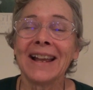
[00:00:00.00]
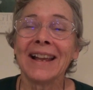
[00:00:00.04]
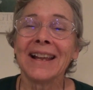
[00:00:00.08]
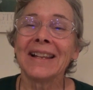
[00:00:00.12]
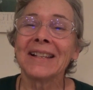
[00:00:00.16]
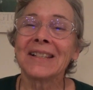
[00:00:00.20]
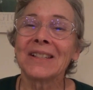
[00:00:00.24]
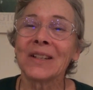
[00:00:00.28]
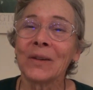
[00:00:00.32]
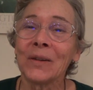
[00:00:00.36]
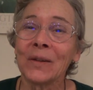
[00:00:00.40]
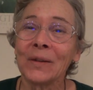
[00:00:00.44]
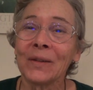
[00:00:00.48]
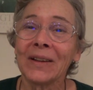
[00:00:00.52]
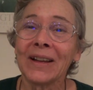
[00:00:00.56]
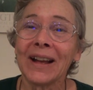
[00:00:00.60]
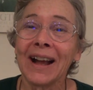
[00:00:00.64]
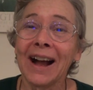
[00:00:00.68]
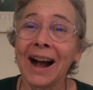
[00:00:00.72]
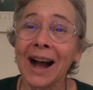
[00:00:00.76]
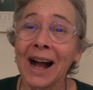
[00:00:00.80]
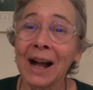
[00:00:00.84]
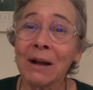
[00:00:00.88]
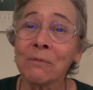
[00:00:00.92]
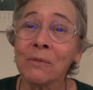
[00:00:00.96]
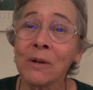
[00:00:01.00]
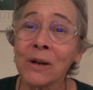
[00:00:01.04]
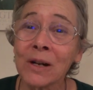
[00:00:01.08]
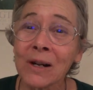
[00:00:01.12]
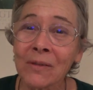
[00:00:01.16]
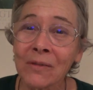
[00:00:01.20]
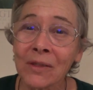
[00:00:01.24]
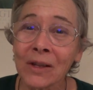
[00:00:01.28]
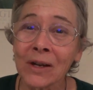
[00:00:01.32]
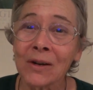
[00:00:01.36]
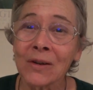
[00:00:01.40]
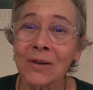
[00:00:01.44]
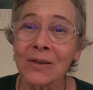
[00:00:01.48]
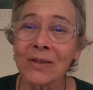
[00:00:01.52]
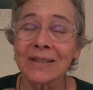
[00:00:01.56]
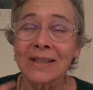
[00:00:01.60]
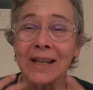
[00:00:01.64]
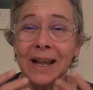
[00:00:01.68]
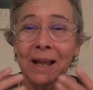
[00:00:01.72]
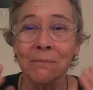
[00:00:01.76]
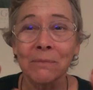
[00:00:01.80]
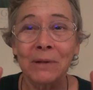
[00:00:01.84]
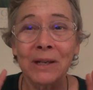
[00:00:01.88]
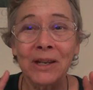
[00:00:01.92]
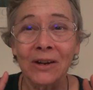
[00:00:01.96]
so I'm one of those.
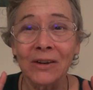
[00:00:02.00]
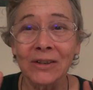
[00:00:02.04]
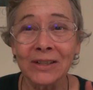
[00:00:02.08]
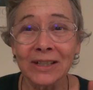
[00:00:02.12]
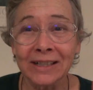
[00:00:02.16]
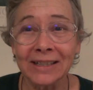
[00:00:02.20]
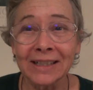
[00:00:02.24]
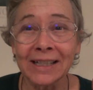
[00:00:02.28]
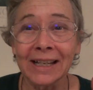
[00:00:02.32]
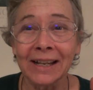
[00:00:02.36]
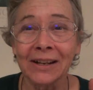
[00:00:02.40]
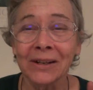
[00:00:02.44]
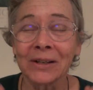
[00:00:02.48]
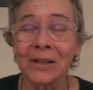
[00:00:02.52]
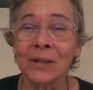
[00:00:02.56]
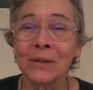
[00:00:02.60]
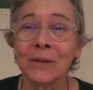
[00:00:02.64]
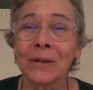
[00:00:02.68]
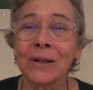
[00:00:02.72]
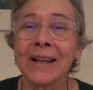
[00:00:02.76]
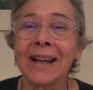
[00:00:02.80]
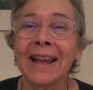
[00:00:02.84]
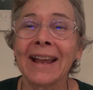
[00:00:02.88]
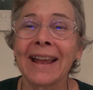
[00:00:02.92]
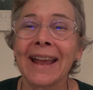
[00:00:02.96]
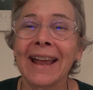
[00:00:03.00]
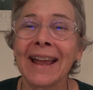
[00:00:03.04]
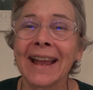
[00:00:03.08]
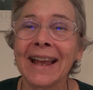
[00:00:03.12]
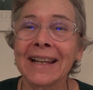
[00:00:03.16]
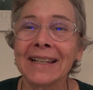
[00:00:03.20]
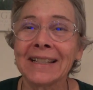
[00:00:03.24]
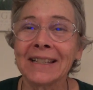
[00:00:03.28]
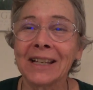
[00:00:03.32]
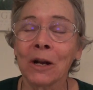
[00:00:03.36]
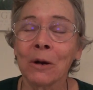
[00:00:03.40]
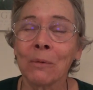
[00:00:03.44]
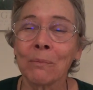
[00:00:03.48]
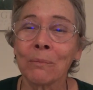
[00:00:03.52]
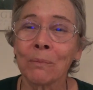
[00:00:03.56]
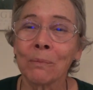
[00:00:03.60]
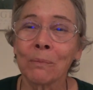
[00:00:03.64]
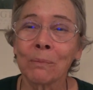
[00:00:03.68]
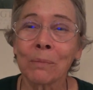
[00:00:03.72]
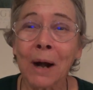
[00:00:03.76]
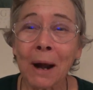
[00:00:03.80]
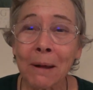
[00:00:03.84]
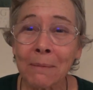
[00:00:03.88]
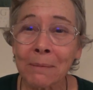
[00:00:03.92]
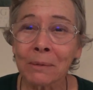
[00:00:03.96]
I'm here to tell you, and there are
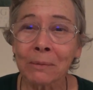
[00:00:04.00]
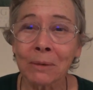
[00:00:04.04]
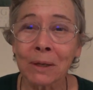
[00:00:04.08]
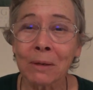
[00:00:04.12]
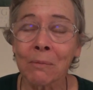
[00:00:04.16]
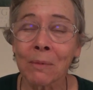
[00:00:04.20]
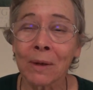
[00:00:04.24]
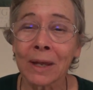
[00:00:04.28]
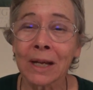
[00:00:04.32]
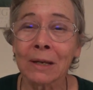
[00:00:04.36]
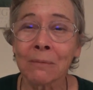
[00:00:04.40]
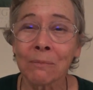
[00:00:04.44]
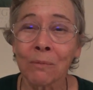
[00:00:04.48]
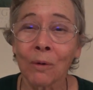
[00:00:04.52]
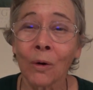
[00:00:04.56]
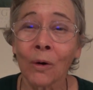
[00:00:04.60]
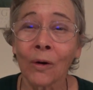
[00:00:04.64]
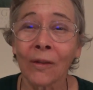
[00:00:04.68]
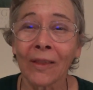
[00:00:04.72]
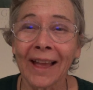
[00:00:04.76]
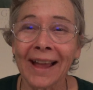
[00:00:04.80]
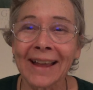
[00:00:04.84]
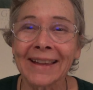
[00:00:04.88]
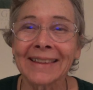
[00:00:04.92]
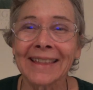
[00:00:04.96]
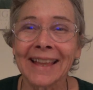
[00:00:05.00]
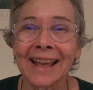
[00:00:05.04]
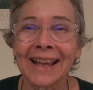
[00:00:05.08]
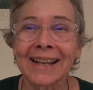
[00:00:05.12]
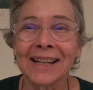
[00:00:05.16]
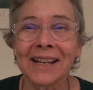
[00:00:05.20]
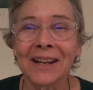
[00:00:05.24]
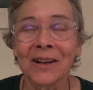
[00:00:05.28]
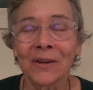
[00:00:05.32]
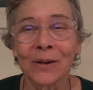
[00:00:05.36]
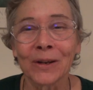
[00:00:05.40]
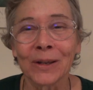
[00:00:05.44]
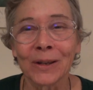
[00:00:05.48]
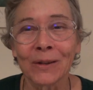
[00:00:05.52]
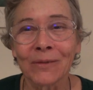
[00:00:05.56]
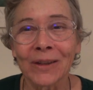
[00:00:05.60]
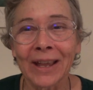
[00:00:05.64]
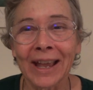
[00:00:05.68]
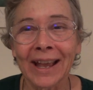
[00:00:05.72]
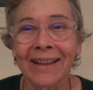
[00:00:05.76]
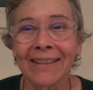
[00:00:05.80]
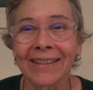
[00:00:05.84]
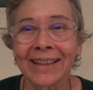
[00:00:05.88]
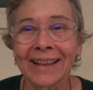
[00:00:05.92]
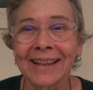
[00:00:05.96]
probably many more like that here in the
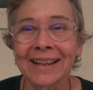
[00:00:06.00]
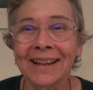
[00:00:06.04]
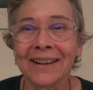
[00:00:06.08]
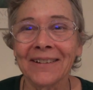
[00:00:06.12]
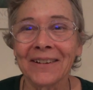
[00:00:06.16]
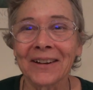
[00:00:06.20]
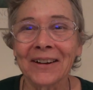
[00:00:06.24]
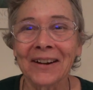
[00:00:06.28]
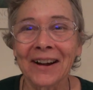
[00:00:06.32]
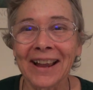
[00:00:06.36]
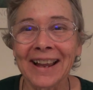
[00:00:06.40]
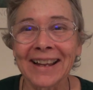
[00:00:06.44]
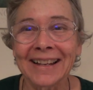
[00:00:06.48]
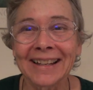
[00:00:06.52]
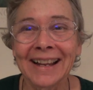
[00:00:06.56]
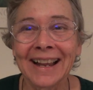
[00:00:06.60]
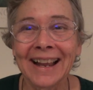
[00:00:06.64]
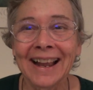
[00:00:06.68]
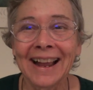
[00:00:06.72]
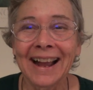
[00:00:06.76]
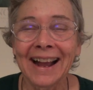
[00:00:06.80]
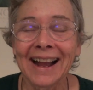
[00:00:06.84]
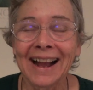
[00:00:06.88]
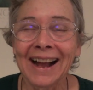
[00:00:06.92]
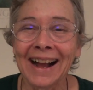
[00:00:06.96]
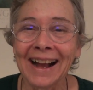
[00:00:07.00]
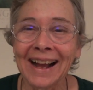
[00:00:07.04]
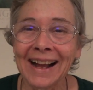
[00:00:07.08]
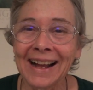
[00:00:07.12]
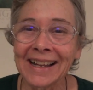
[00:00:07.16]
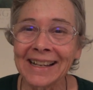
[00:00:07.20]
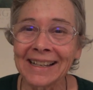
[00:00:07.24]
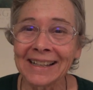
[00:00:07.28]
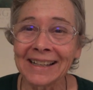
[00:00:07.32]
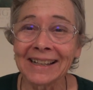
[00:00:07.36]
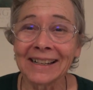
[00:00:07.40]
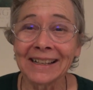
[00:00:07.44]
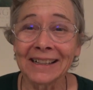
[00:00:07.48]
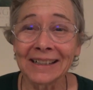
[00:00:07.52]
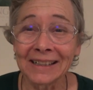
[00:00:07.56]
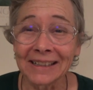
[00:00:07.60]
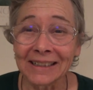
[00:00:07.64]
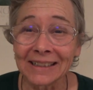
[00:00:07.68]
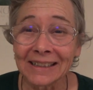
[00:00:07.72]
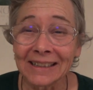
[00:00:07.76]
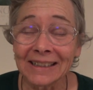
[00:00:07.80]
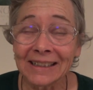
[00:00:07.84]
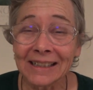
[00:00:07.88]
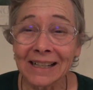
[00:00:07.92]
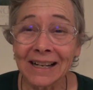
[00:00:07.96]
valley. All right, I.
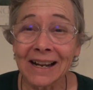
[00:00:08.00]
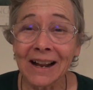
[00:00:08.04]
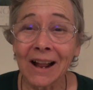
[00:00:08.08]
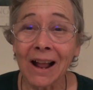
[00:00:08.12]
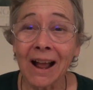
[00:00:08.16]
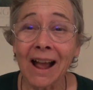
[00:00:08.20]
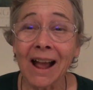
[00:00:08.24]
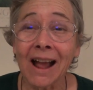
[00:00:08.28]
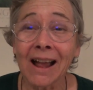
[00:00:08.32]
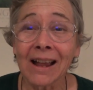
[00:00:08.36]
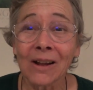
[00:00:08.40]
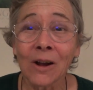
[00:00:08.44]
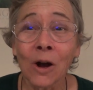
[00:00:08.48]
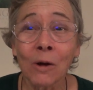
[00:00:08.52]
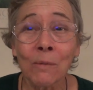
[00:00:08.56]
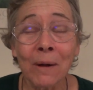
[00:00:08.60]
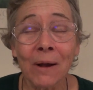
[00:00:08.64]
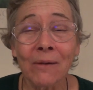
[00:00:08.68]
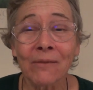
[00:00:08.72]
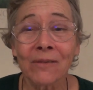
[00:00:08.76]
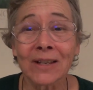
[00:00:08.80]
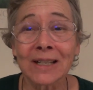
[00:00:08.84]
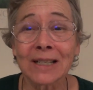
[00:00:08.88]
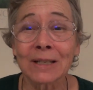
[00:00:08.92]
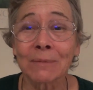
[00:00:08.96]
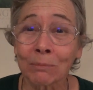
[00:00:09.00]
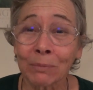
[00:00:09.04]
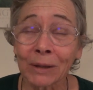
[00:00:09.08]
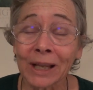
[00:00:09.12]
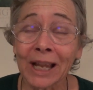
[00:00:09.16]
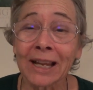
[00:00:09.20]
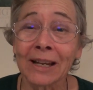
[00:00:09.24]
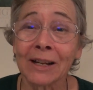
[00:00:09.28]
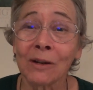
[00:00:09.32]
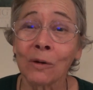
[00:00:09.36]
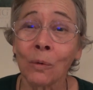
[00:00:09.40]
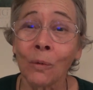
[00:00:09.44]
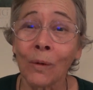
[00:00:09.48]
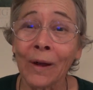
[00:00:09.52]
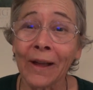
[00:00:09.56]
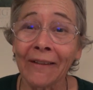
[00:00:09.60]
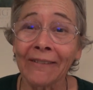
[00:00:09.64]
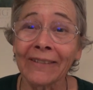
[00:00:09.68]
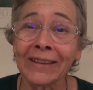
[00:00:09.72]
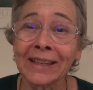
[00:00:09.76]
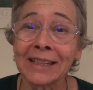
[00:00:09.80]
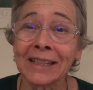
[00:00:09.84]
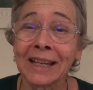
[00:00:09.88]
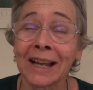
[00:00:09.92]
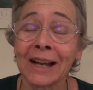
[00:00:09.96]
Uh, I hope I've explained
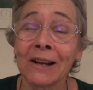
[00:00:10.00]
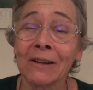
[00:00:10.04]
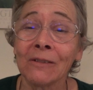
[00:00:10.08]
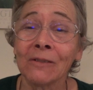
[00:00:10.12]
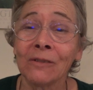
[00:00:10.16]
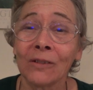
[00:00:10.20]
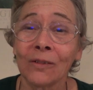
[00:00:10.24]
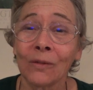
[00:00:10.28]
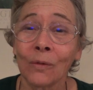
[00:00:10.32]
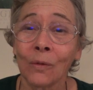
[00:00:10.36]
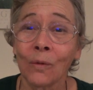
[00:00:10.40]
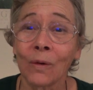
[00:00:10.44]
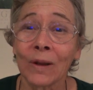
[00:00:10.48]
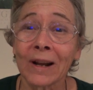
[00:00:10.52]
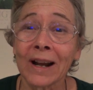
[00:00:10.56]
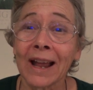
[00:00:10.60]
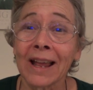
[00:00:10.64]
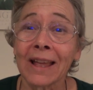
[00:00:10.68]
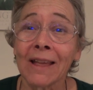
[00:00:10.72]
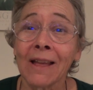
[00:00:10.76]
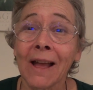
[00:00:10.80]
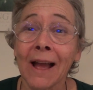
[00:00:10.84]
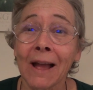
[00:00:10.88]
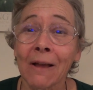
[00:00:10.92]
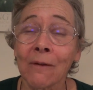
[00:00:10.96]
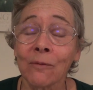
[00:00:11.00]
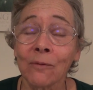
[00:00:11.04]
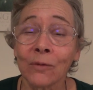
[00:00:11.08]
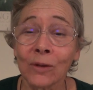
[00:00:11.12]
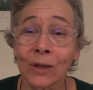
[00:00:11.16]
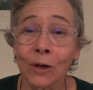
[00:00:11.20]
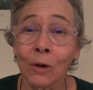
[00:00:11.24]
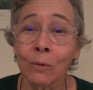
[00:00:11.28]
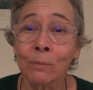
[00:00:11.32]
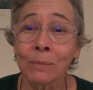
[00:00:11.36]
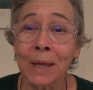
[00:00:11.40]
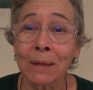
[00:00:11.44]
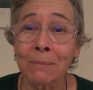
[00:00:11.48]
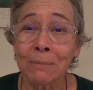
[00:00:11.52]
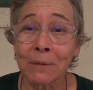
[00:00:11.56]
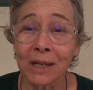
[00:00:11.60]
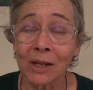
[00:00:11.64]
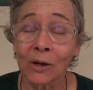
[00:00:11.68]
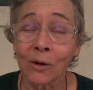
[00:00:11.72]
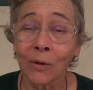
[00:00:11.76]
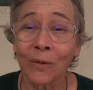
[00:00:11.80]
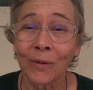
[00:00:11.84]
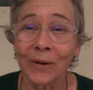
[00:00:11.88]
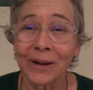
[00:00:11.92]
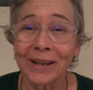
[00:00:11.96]
well enough what I, I feel may be
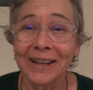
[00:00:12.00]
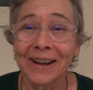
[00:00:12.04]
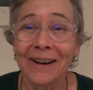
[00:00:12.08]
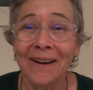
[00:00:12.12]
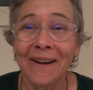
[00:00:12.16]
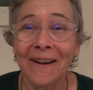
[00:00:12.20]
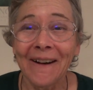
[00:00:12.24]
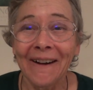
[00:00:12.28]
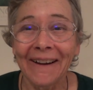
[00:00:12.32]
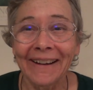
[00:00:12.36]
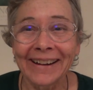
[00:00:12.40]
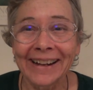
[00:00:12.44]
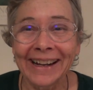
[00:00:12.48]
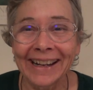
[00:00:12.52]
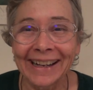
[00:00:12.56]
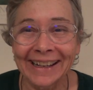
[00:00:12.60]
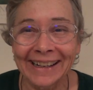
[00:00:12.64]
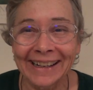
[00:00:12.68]
going on.